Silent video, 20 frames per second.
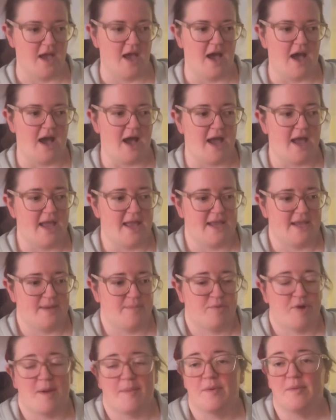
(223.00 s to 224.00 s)
I
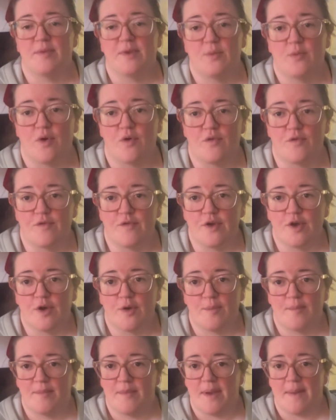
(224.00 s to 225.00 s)
probably won't
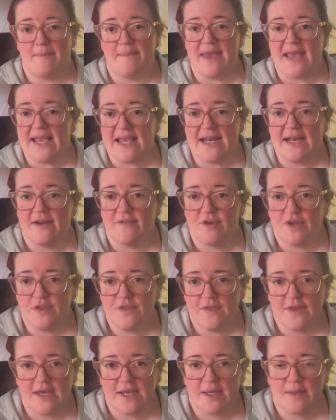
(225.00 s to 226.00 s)
film making
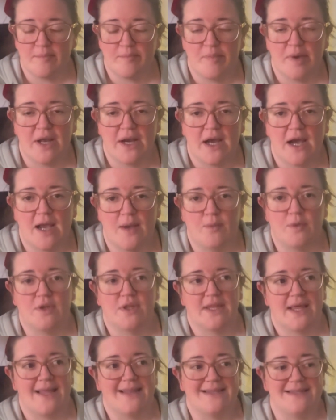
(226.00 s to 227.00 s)
everything, but I
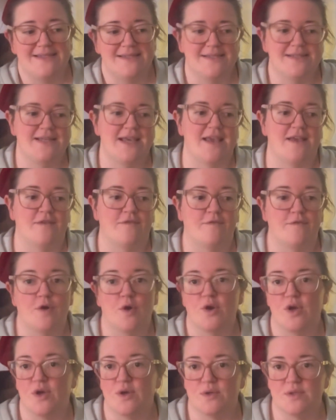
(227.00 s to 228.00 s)
will at least take
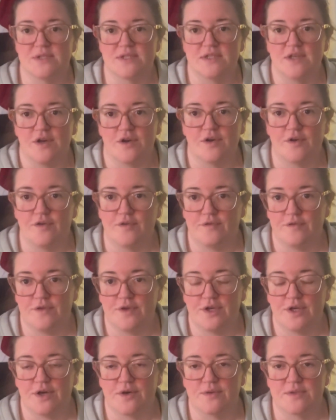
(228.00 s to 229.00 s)
photos of,
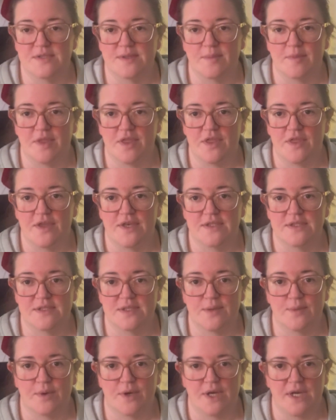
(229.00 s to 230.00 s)
some of the things
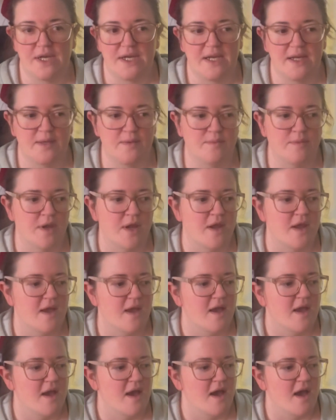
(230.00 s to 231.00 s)
that we're eating.
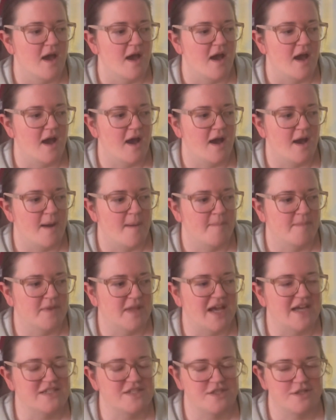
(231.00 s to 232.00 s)

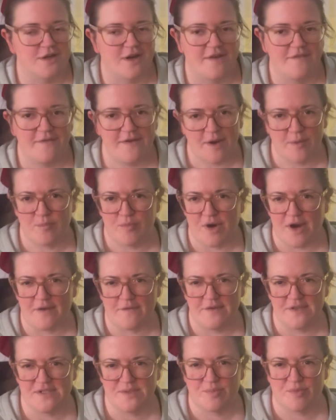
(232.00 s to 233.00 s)
Last year I found
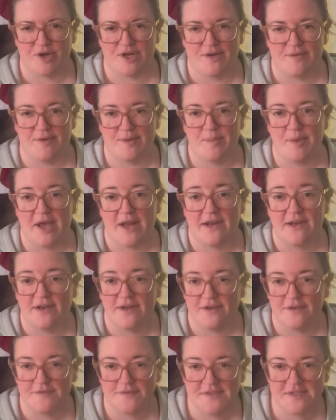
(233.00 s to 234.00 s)
breakfast pretty
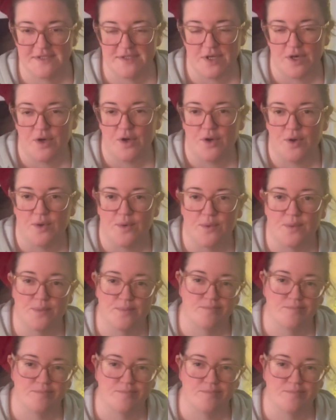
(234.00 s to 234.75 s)
repetitive, so